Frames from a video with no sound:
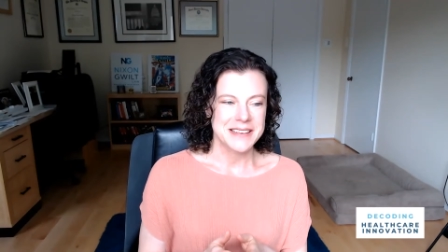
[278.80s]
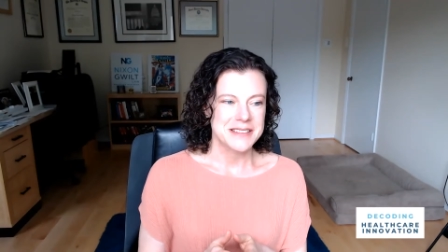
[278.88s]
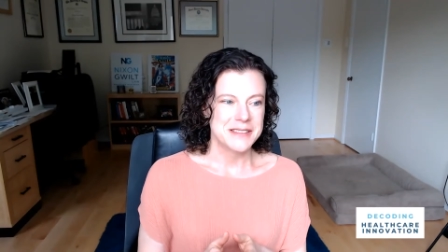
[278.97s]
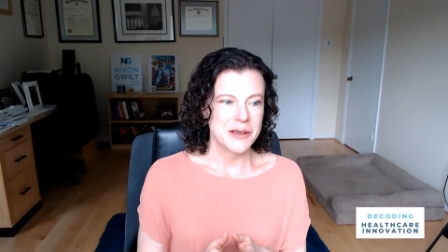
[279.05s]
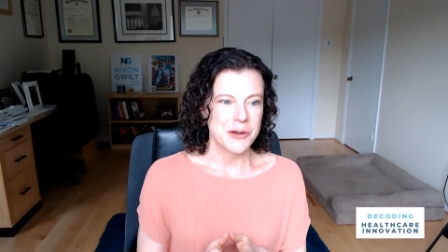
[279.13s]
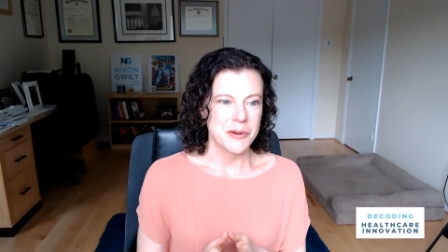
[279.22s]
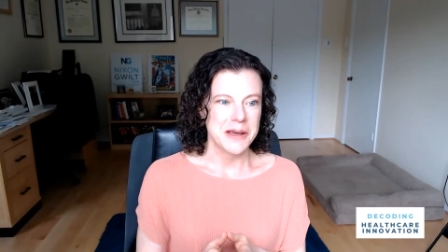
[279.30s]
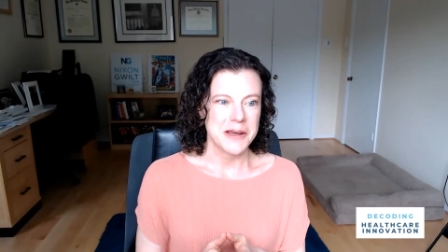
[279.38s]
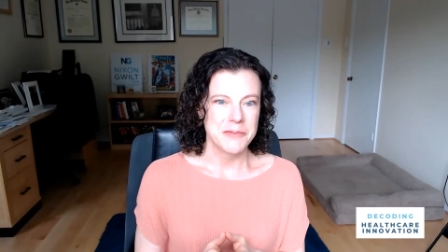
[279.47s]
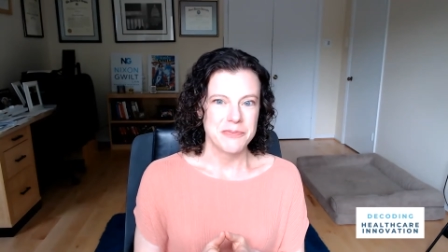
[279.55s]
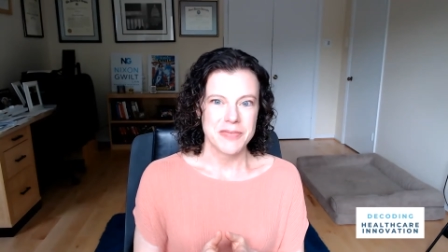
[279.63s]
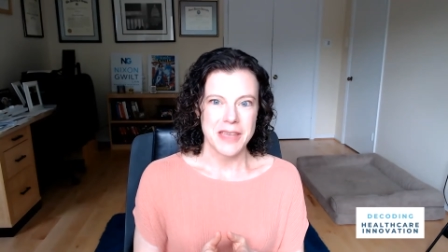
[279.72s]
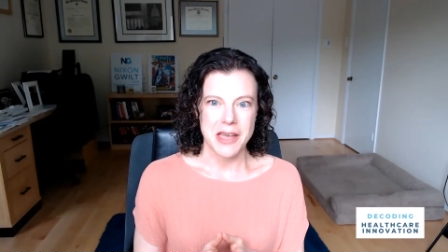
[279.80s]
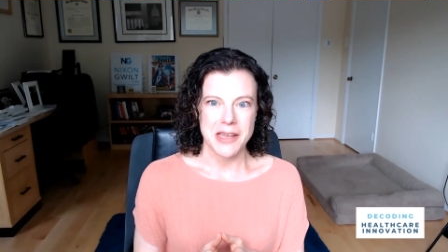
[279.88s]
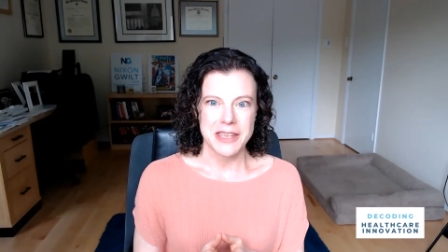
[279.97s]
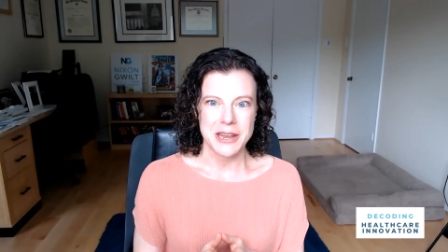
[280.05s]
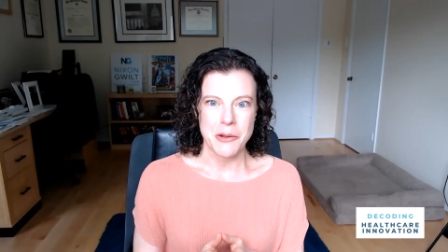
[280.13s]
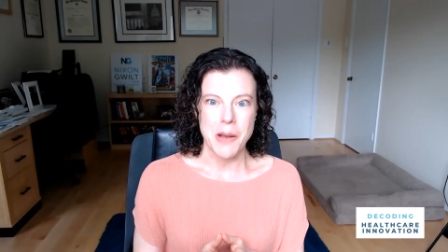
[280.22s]
so, um,
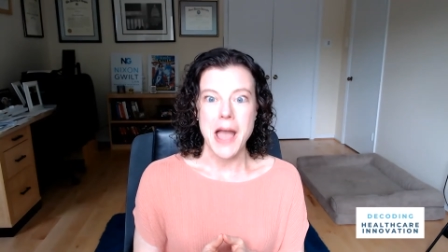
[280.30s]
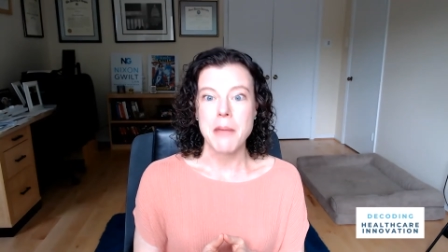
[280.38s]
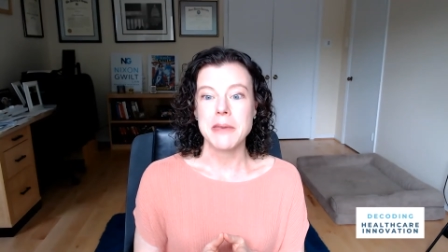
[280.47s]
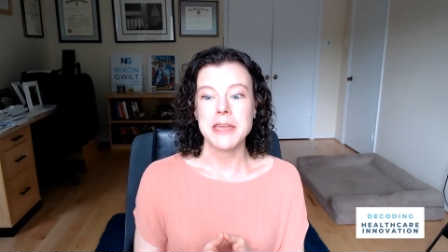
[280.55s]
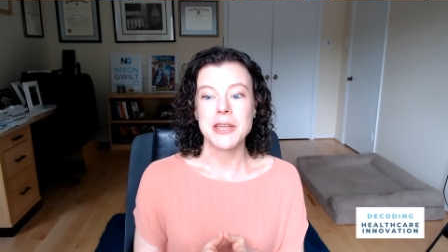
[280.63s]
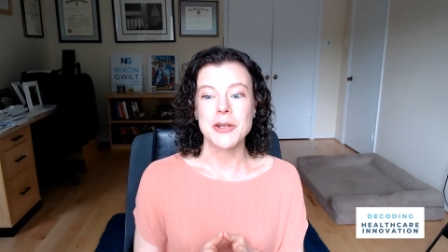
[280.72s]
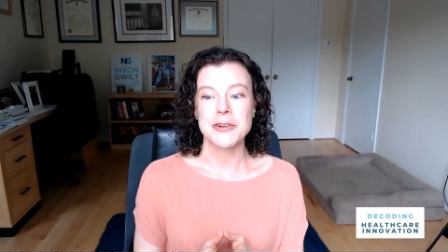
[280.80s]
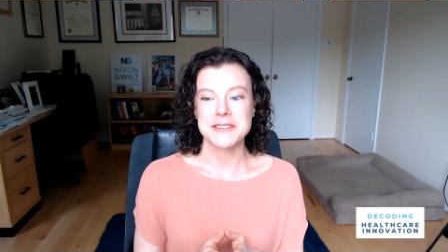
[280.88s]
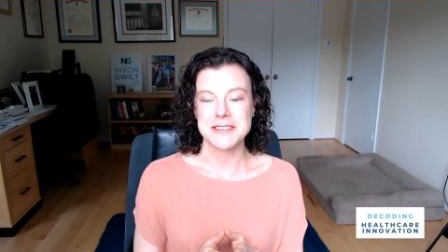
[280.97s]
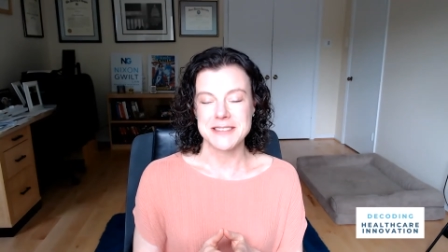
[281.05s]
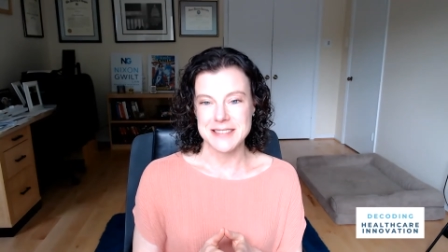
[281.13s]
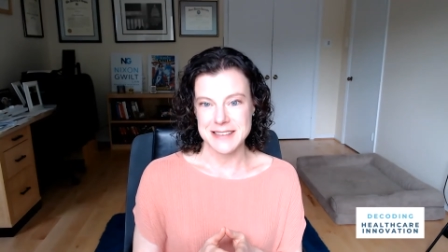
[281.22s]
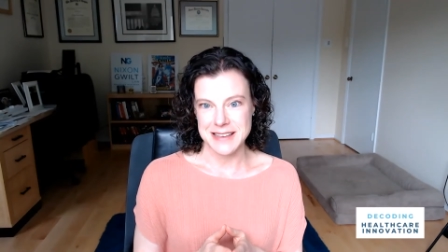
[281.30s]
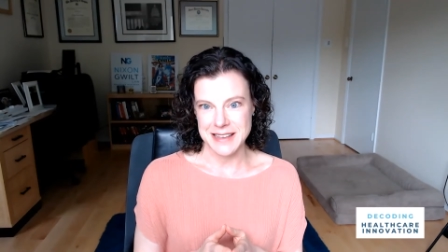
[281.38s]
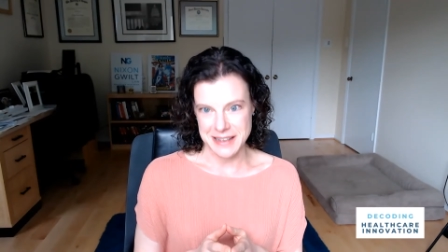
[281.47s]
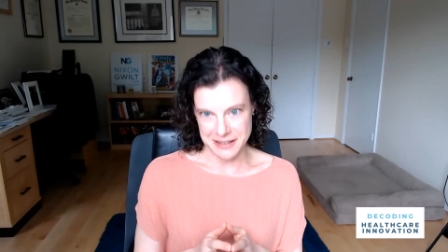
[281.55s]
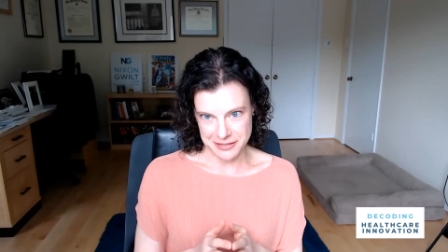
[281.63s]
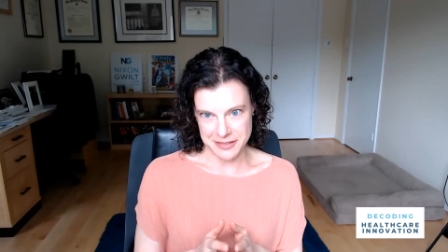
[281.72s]
you know, I'm eager to
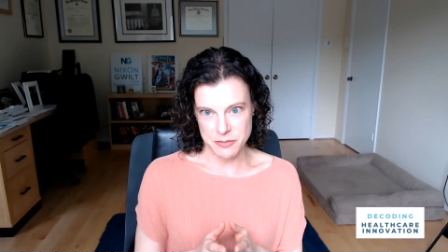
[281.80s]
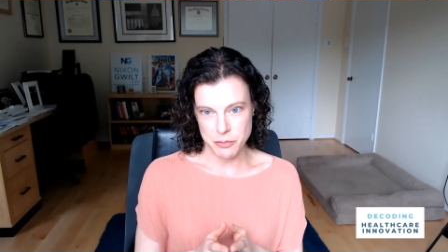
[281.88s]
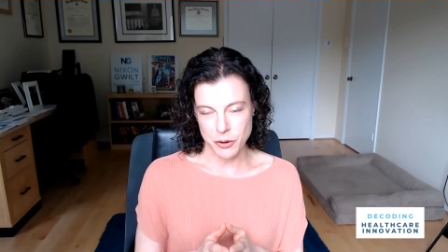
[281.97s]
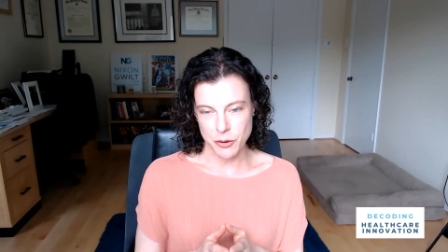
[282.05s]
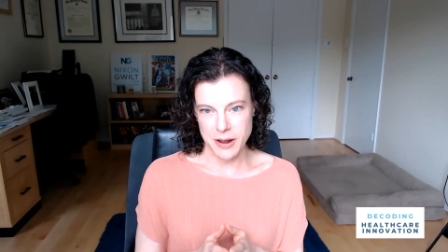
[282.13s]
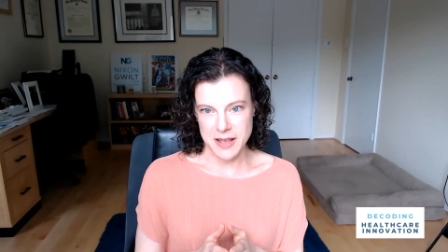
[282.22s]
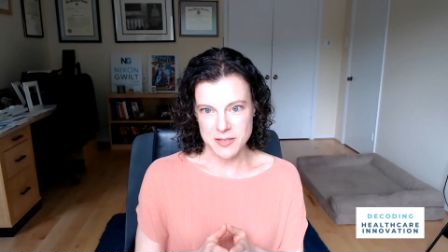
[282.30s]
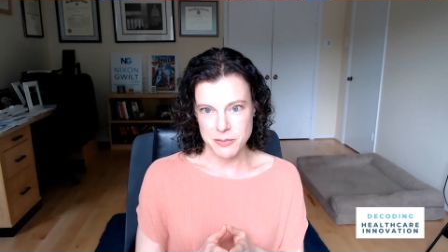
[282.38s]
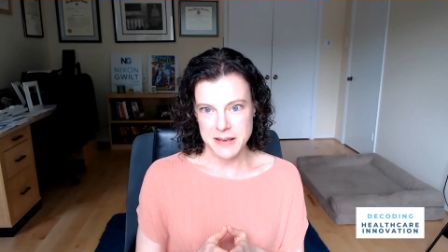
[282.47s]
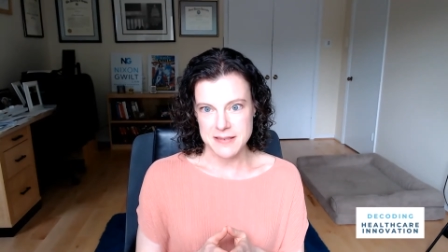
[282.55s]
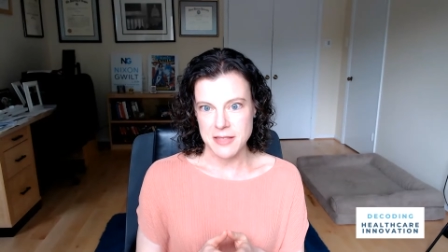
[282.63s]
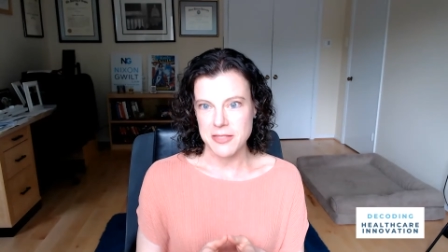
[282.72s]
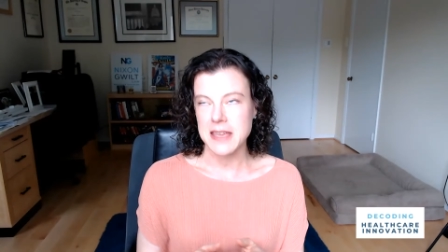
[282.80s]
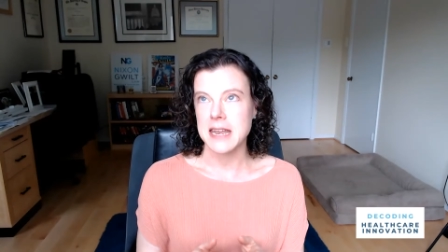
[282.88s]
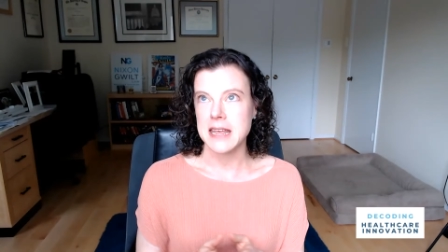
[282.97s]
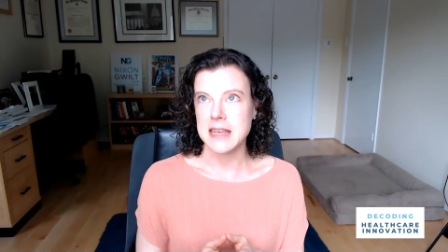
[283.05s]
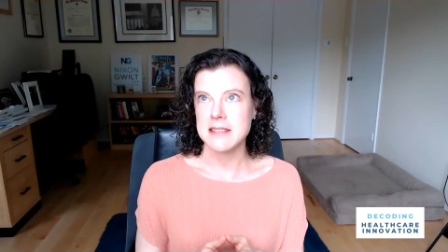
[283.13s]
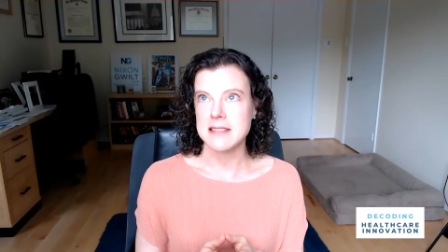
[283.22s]
see this progress because I think
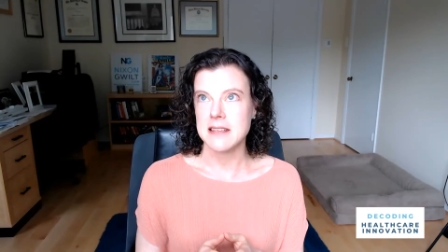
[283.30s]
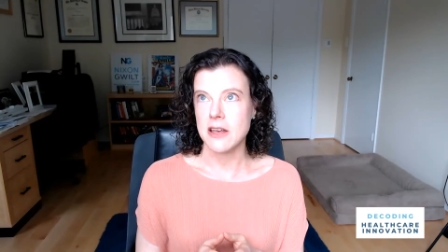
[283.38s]
it is